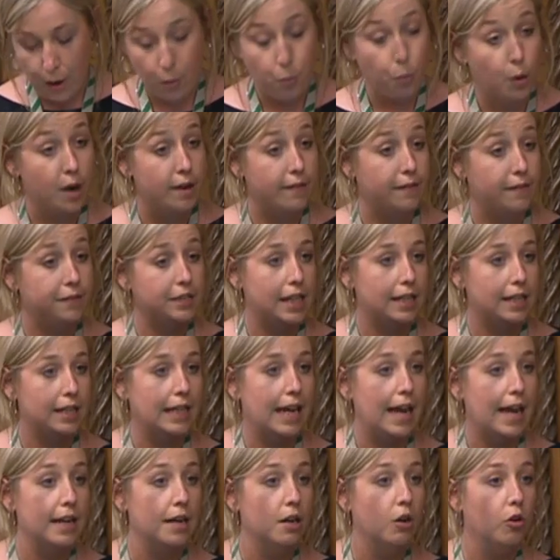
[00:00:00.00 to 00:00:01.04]
where I've said
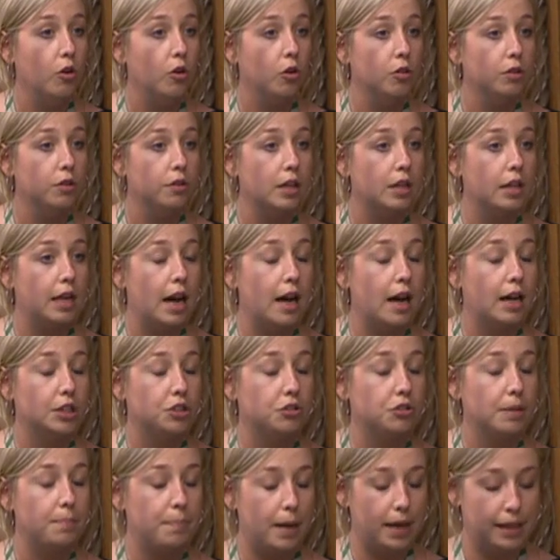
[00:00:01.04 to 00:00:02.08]
again, all the high
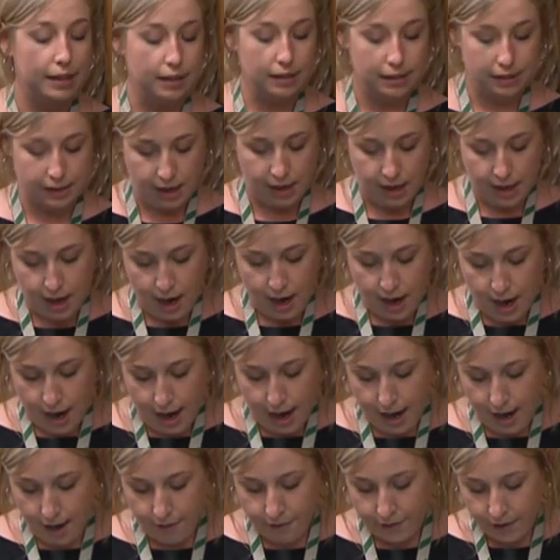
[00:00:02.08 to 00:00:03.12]
street banks
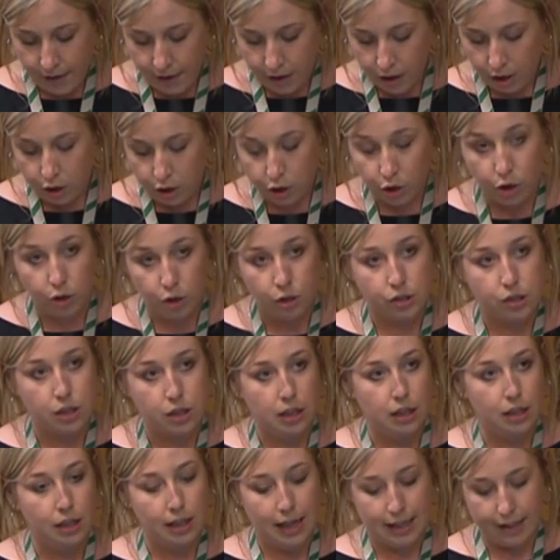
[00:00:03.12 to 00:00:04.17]
have closed and
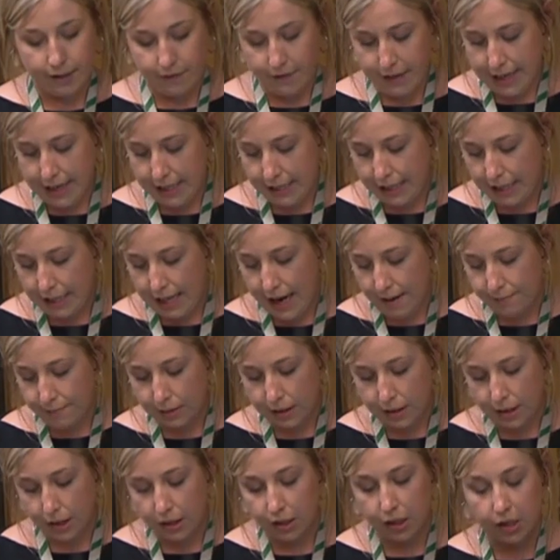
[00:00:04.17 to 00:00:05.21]
the lack of
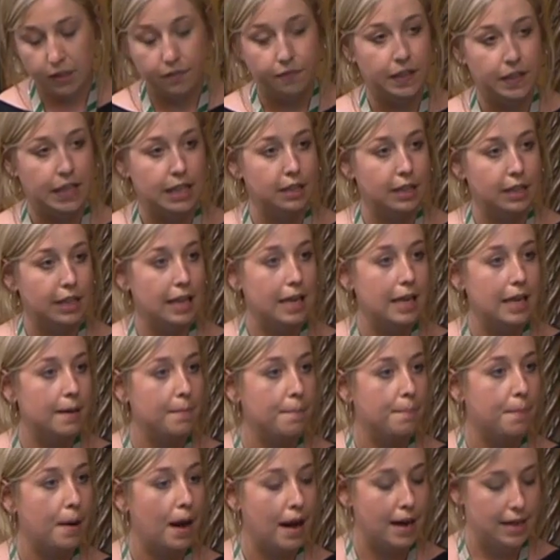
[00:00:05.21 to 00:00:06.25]
ATMs can severely
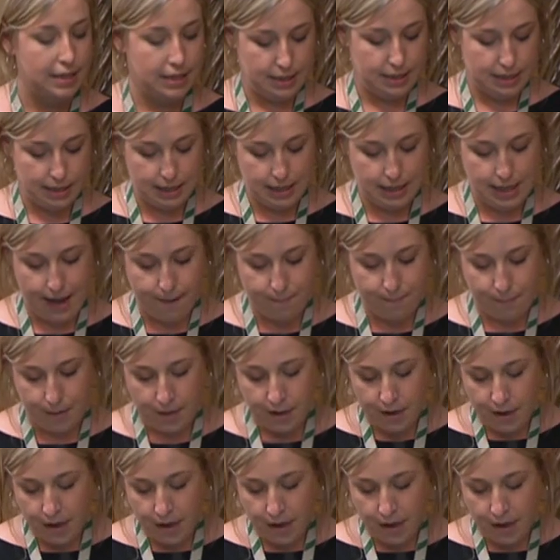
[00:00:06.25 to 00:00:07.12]
impact them,